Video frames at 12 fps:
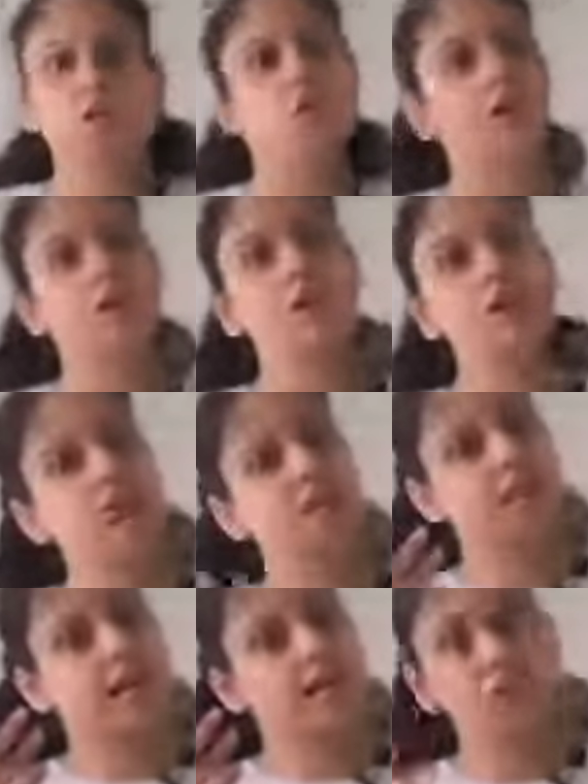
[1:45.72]
You can,
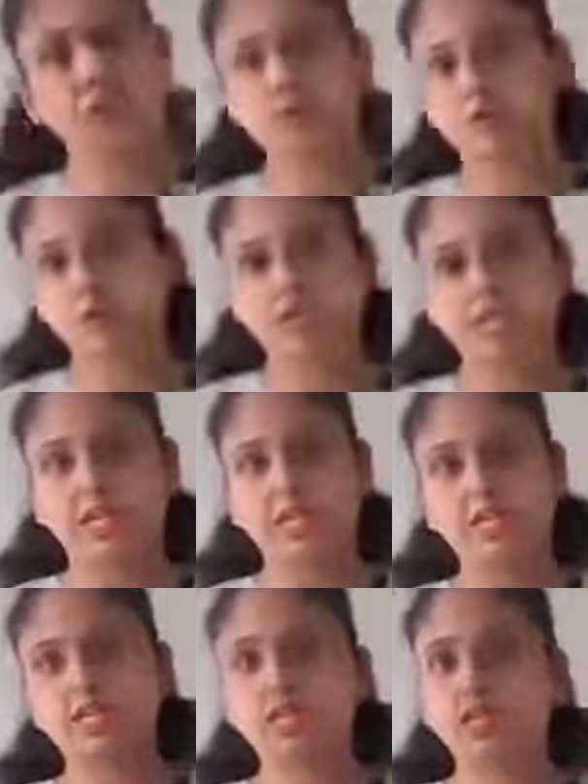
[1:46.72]
that is also
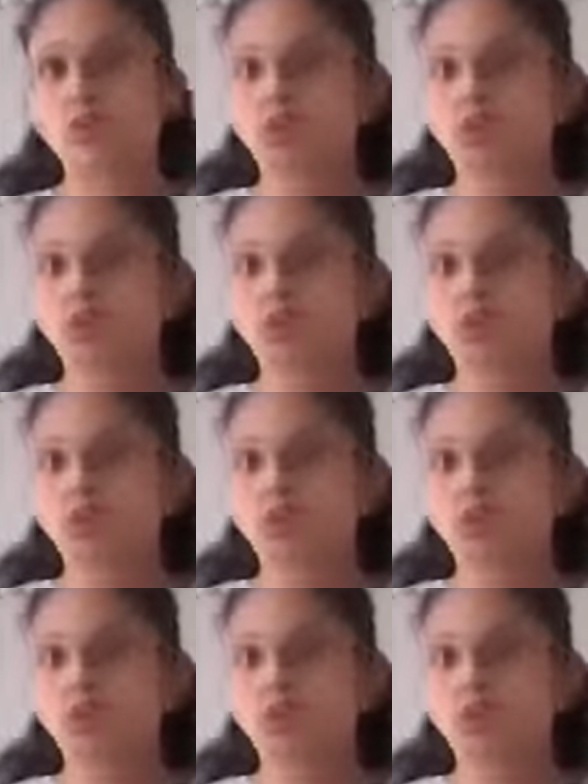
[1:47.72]
physical.